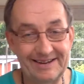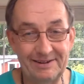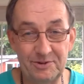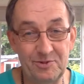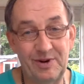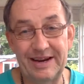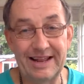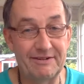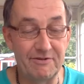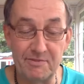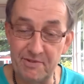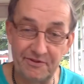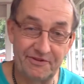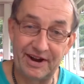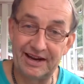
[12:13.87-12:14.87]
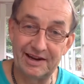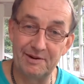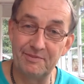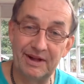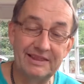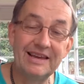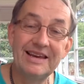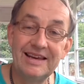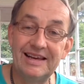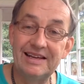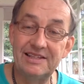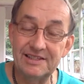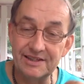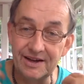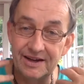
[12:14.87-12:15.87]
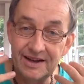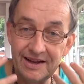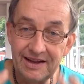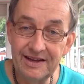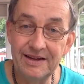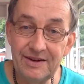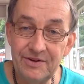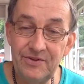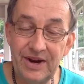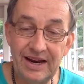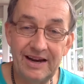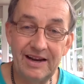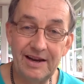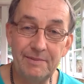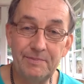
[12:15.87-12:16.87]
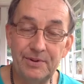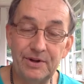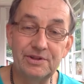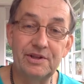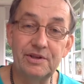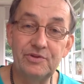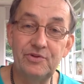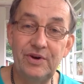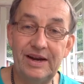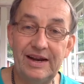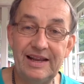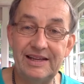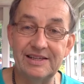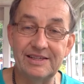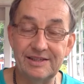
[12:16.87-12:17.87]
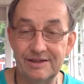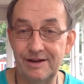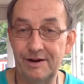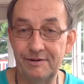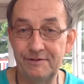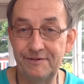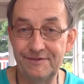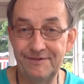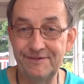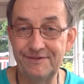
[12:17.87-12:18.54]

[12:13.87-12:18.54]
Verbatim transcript: it will never be final, but it's a really important release of